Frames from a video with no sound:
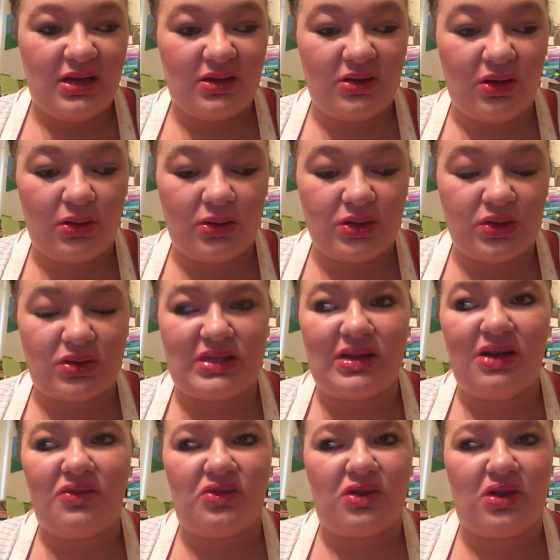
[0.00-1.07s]
gold or
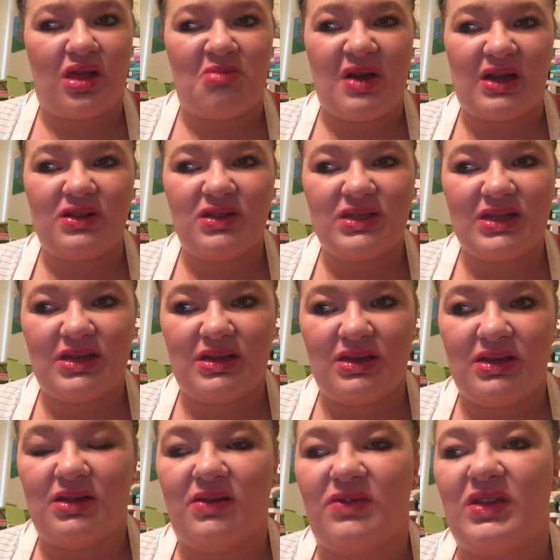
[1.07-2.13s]
silver speckles in
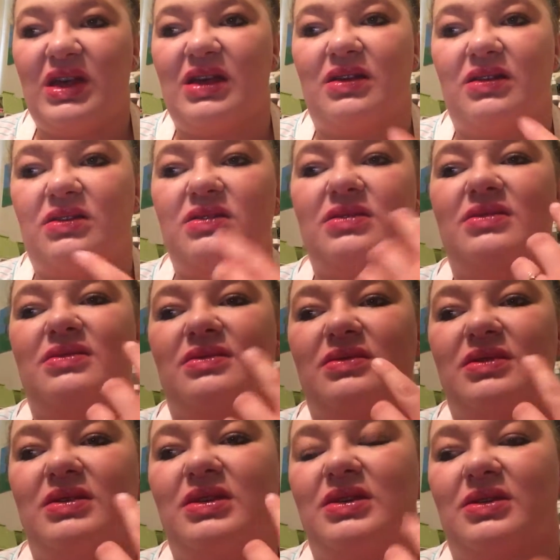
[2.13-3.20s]
it of like,
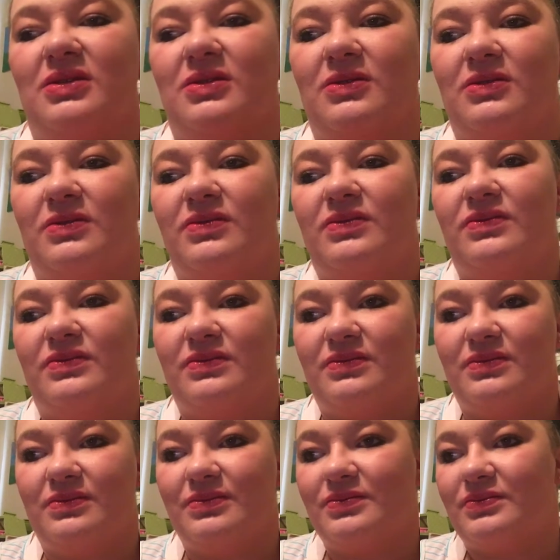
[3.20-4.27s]
you know,
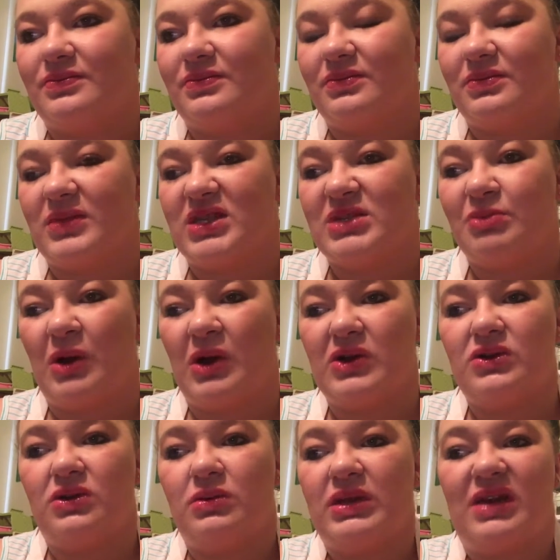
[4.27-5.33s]

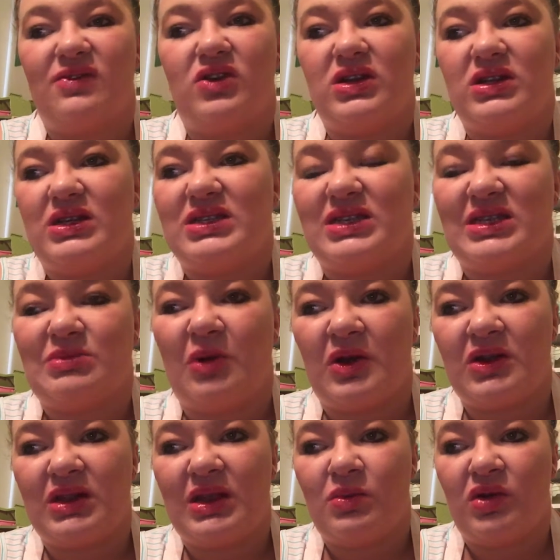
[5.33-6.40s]
sparkle, whatever it is, a
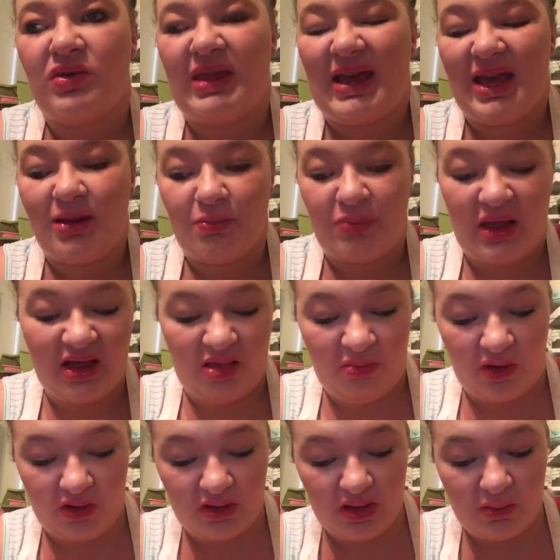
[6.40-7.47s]
sparkly one. They had a pink
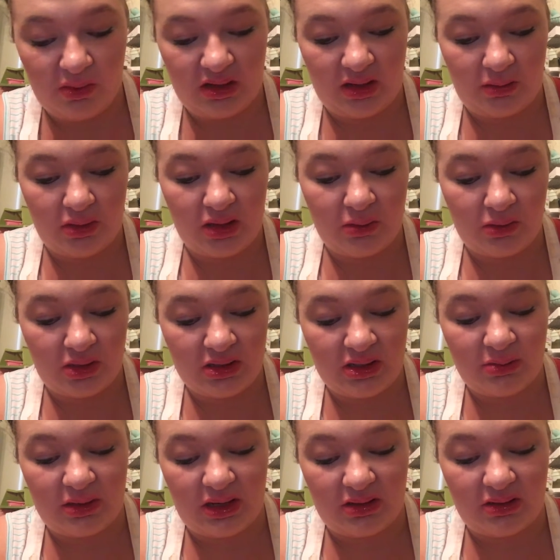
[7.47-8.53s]
sparkly one I really
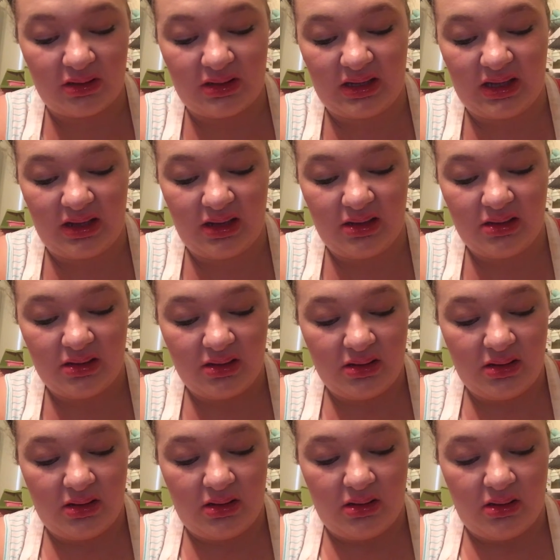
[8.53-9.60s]
wanted, but I couldn't get it.
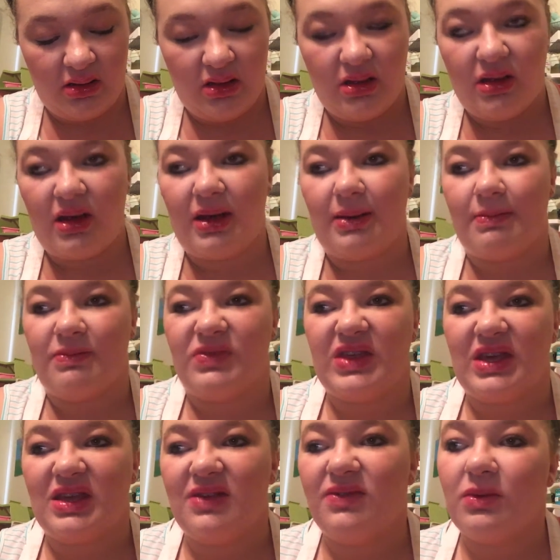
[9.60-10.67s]

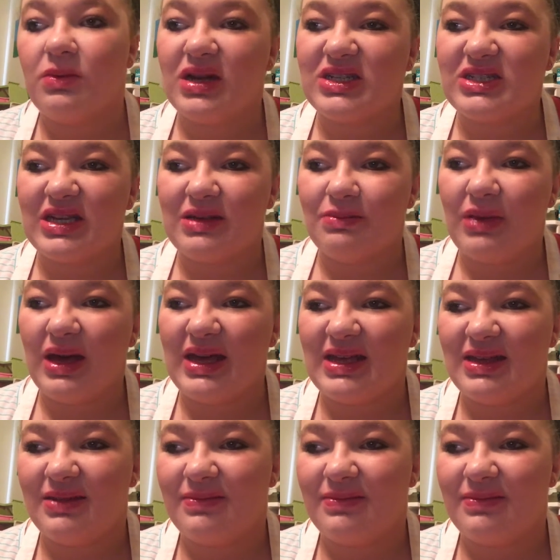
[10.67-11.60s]
Thank you for watching. Bye.